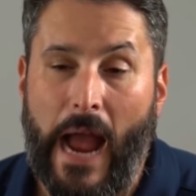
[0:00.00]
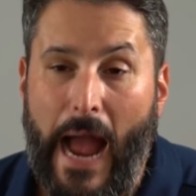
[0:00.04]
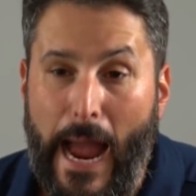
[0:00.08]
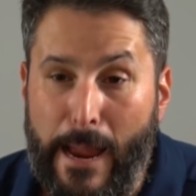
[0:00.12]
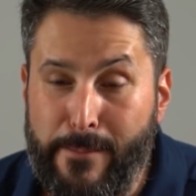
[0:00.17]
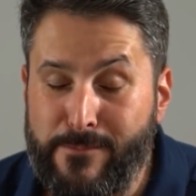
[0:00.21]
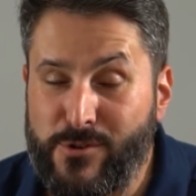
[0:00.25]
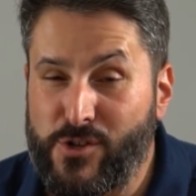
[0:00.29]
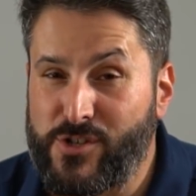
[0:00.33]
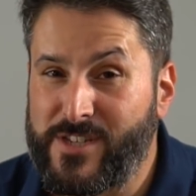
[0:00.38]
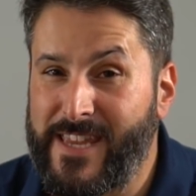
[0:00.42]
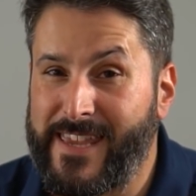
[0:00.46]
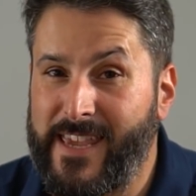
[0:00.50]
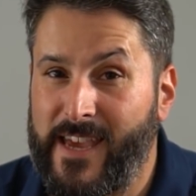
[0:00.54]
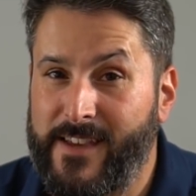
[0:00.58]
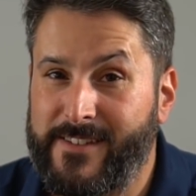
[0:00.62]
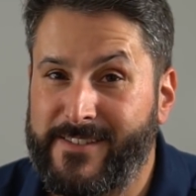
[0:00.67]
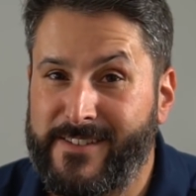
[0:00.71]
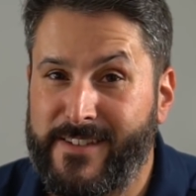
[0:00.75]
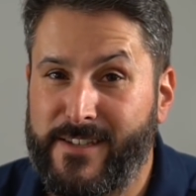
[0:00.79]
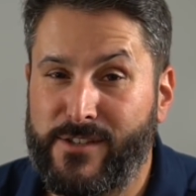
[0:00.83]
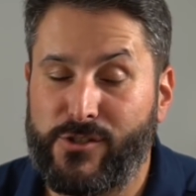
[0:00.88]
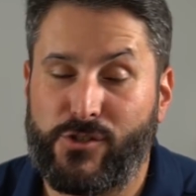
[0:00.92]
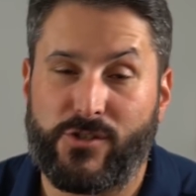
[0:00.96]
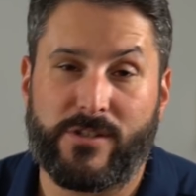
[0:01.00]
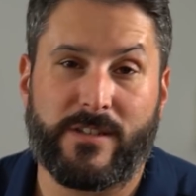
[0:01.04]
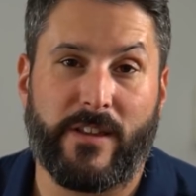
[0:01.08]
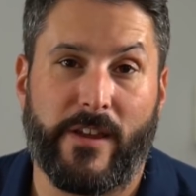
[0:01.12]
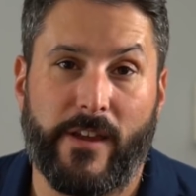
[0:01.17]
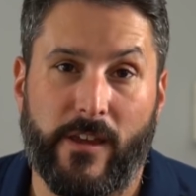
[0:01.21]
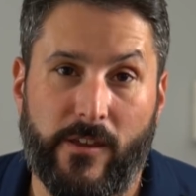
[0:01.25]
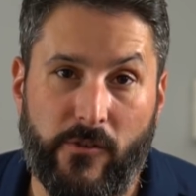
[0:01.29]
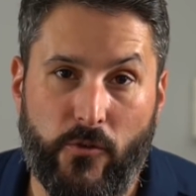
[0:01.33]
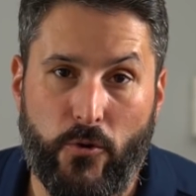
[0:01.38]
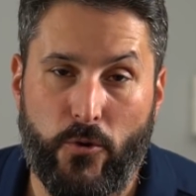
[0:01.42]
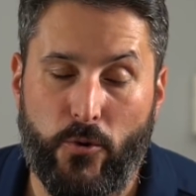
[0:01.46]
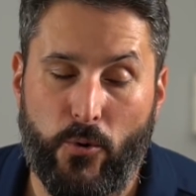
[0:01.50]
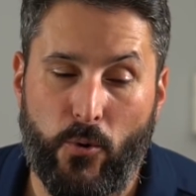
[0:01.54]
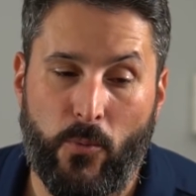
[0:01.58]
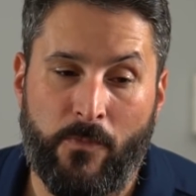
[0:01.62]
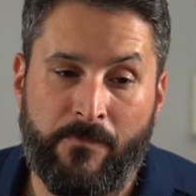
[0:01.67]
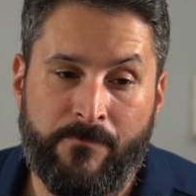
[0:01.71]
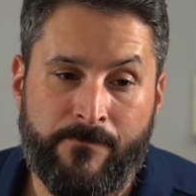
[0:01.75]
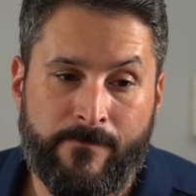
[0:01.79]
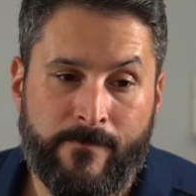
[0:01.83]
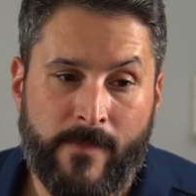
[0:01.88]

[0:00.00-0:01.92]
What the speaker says: I'm just guessing, just like you.